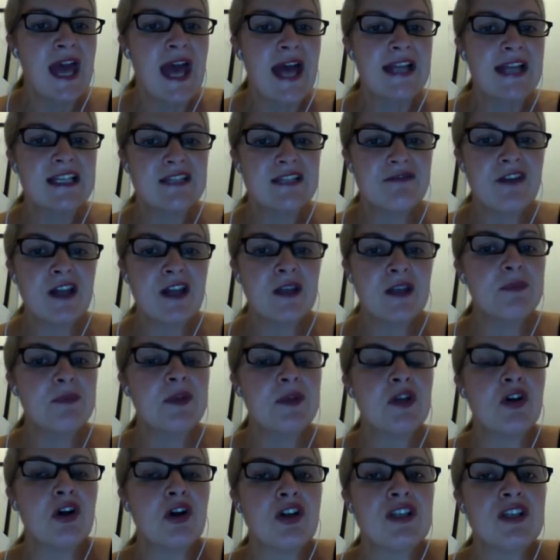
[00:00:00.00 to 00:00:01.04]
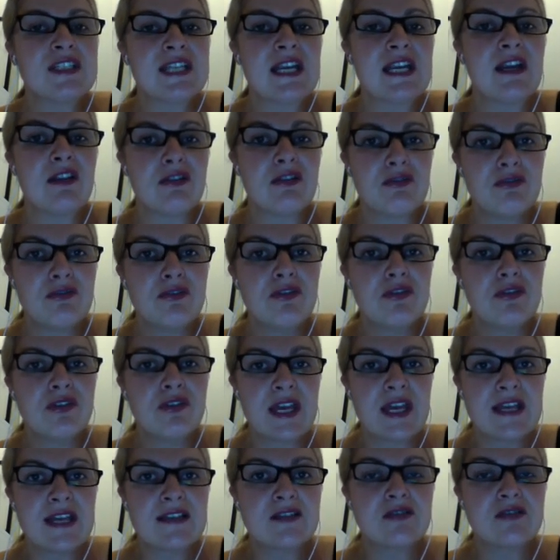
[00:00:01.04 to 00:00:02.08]
developing content through your
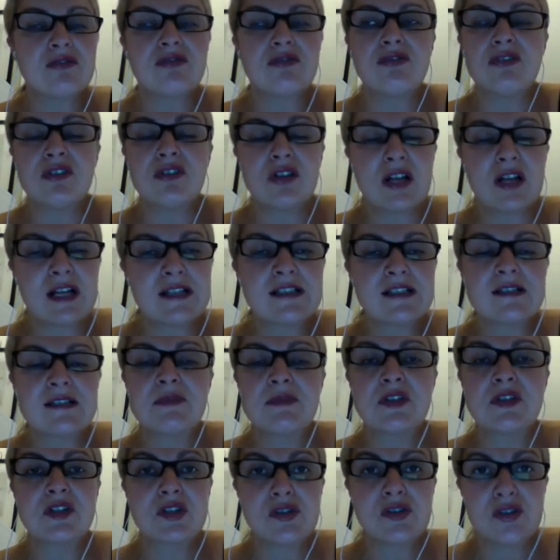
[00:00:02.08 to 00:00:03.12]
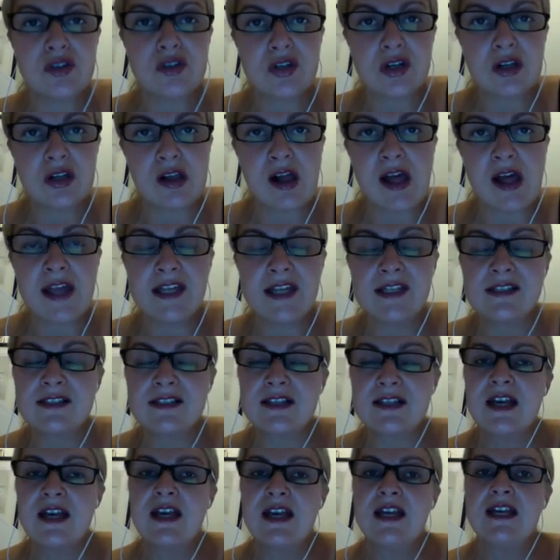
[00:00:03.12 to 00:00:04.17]
guests, through your customers, through your clients
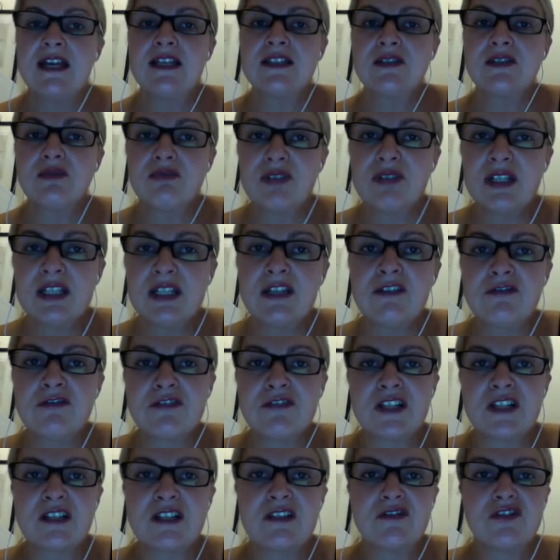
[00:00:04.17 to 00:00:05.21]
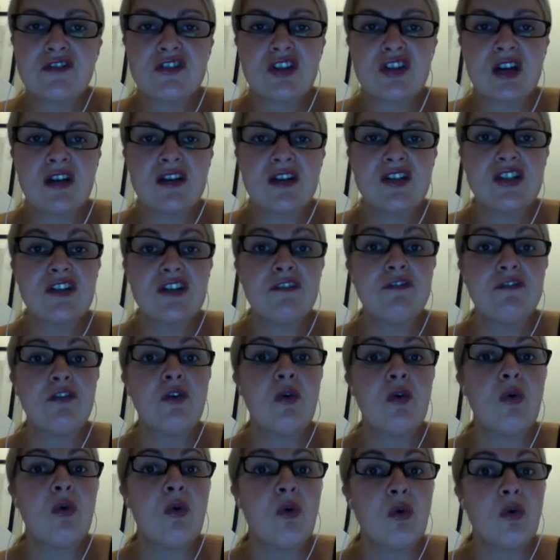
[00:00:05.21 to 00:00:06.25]
is a really effective strategy for
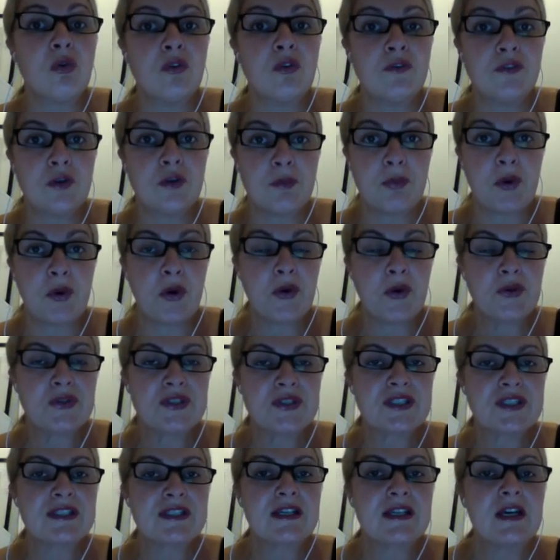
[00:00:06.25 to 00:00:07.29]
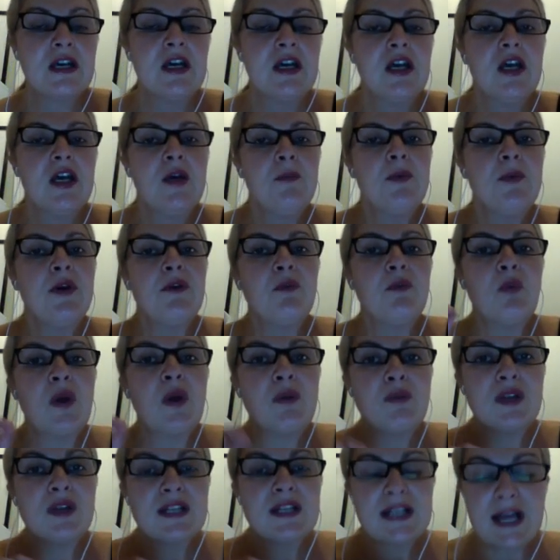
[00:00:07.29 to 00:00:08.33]
all of your posts. But
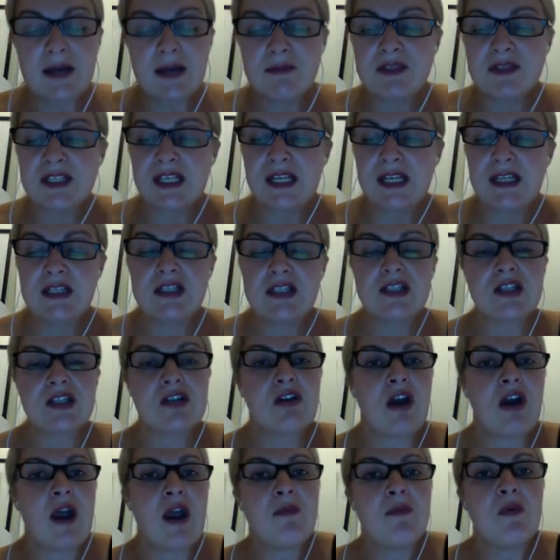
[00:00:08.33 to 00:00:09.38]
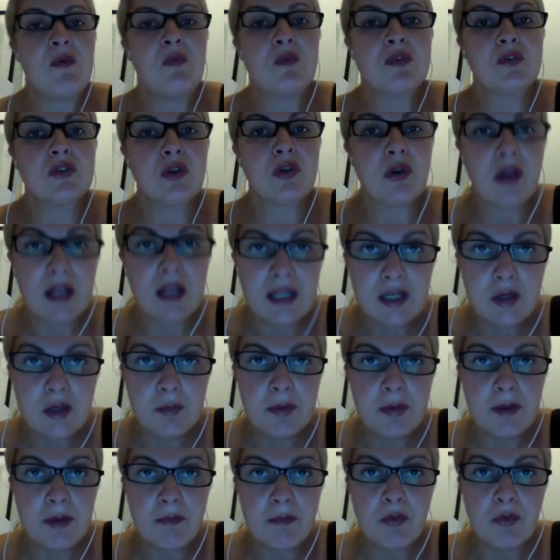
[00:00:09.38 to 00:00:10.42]
when it comes to Instagram, and we'll talk a little
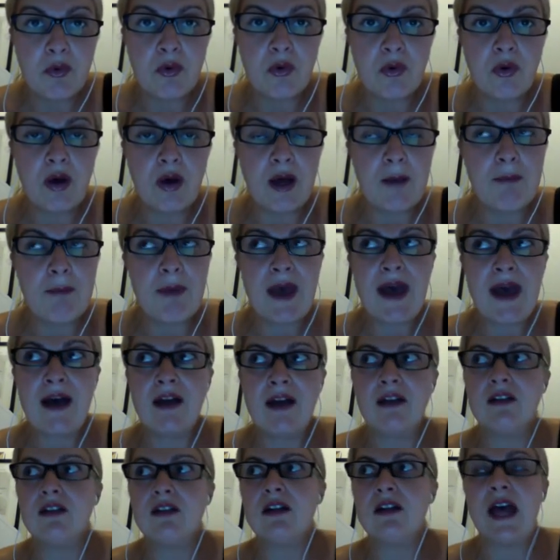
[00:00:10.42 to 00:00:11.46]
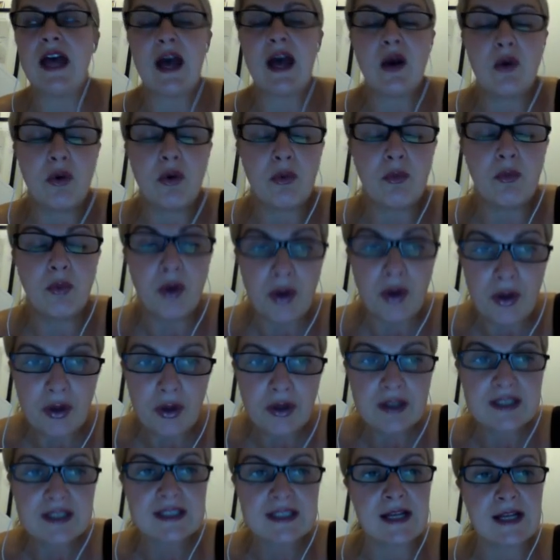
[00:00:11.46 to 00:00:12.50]
bit more about how it
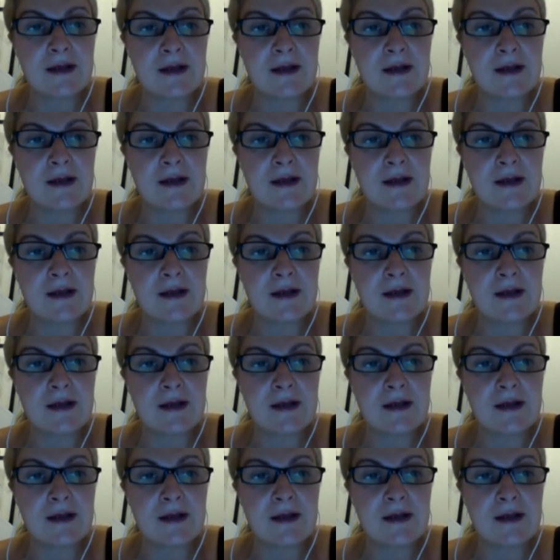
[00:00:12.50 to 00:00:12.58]
works